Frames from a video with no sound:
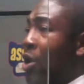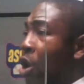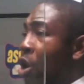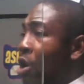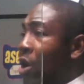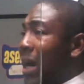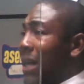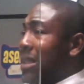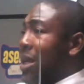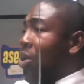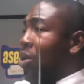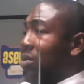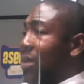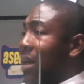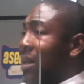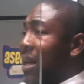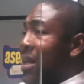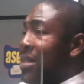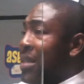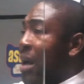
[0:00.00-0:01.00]
you know I'm catching
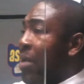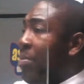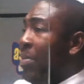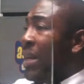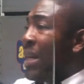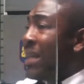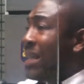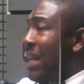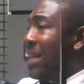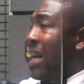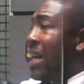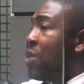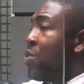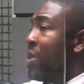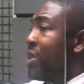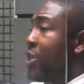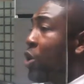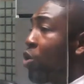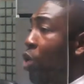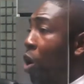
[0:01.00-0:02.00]
contractor and say, Medicare do
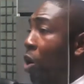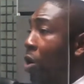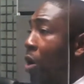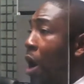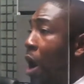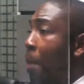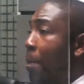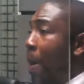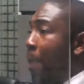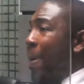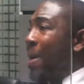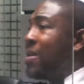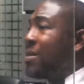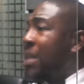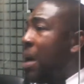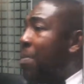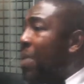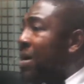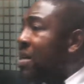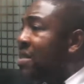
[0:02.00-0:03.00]
a chico. Papa ni
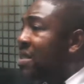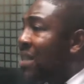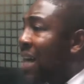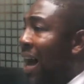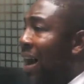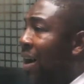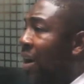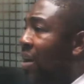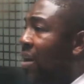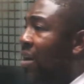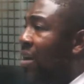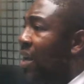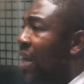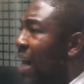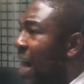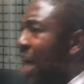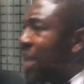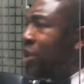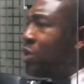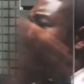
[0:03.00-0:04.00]
say maniska.
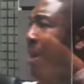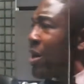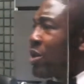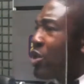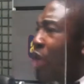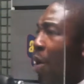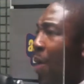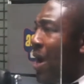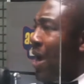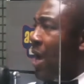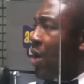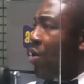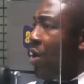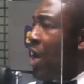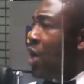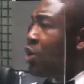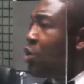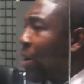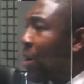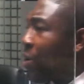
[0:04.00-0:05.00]
Ejumano say why no.
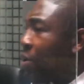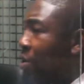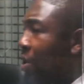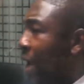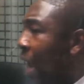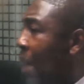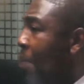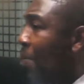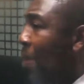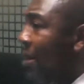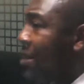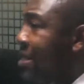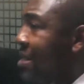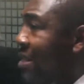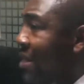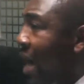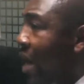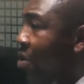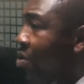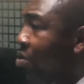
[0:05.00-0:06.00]
Ejumano and
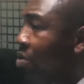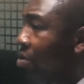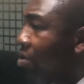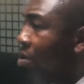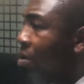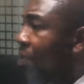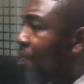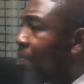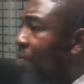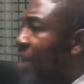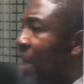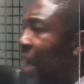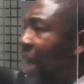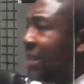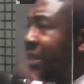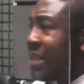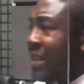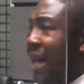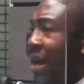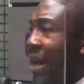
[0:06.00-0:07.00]
maniska no.
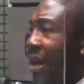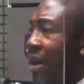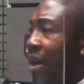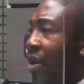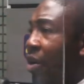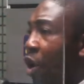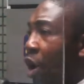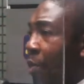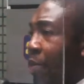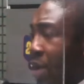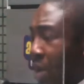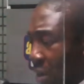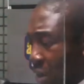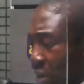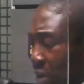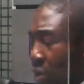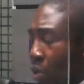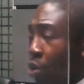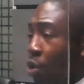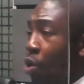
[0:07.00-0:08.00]
Eche Obi.
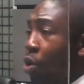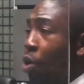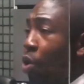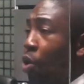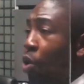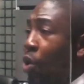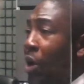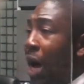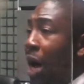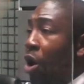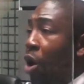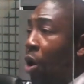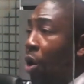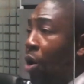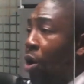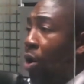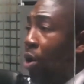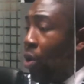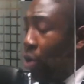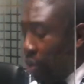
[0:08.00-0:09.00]

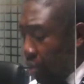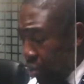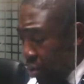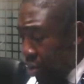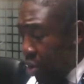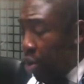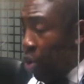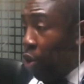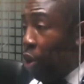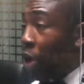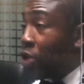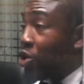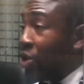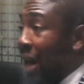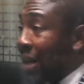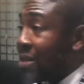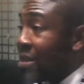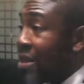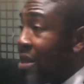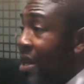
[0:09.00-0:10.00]
Uwelo.
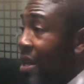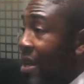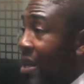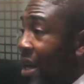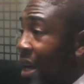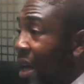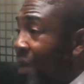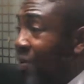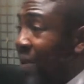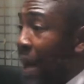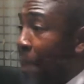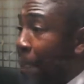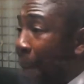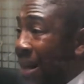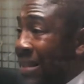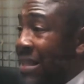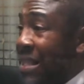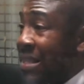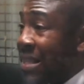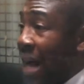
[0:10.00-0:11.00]
Contract. If the
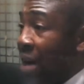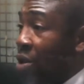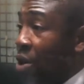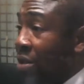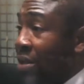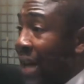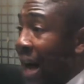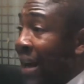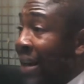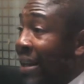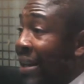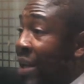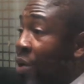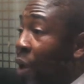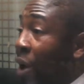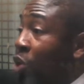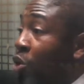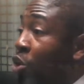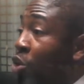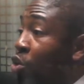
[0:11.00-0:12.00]
parties are not agreeing,
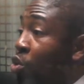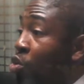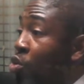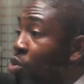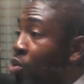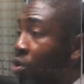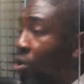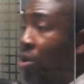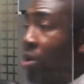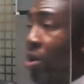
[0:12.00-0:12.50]
what do you do?